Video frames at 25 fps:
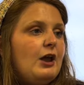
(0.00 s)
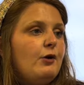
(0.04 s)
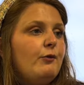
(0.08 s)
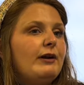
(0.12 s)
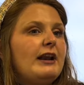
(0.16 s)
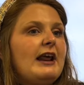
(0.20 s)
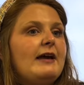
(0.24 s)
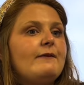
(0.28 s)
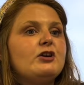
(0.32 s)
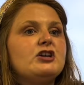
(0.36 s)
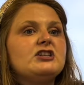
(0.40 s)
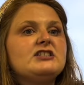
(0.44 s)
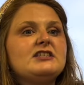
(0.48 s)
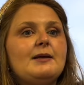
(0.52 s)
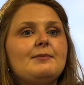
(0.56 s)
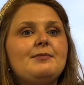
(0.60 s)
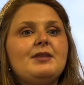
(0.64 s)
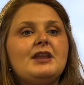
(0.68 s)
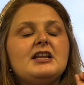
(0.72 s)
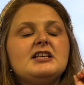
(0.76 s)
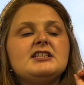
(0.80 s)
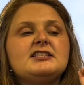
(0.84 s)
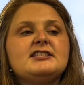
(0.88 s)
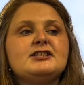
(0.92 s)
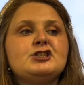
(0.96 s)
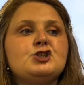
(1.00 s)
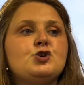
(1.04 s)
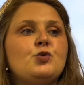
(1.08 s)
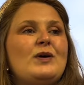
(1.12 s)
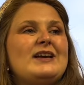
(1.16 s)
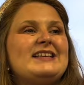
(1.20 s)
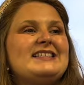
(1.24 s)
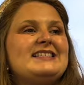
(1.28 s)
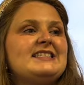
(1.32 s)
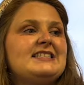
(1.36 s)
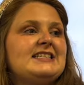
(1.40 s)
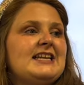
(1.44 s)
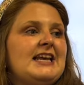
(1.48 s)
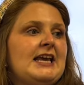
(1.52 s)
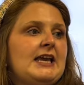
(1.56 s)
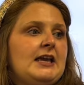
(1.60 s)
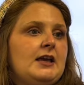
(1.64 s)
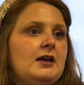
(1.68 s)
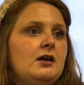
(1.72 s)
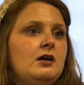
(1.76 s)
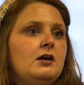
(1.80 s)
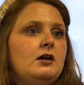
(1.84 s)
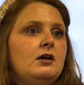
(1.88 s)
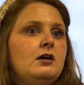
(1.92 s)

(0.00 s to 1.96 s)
Whenever something is twisting.